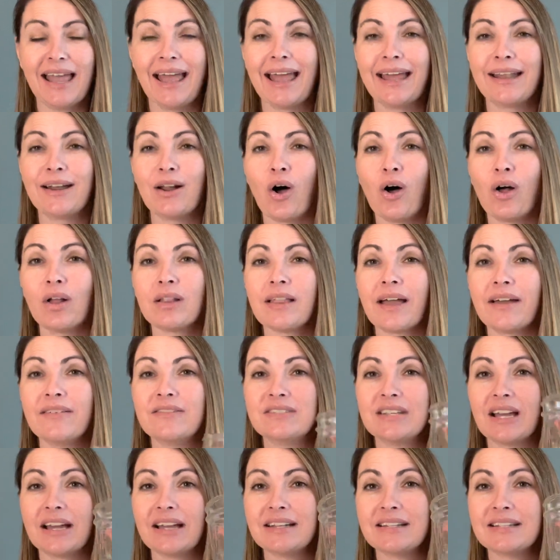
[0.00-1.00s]
and all I've
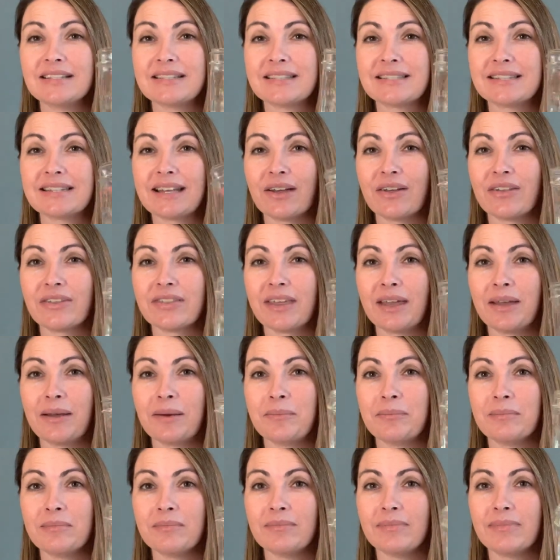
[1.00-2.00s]
done is tell
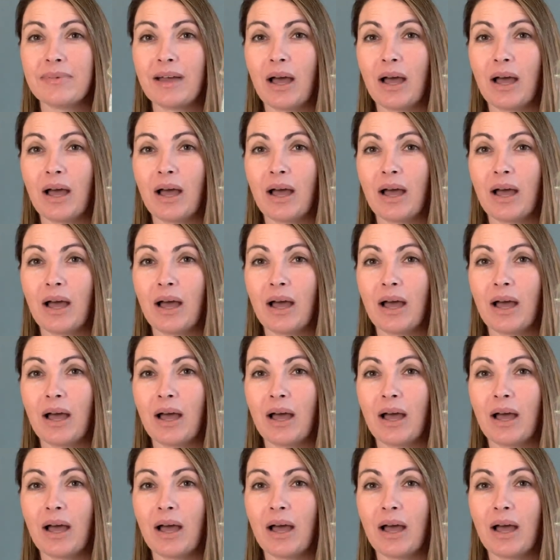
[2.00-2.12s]
them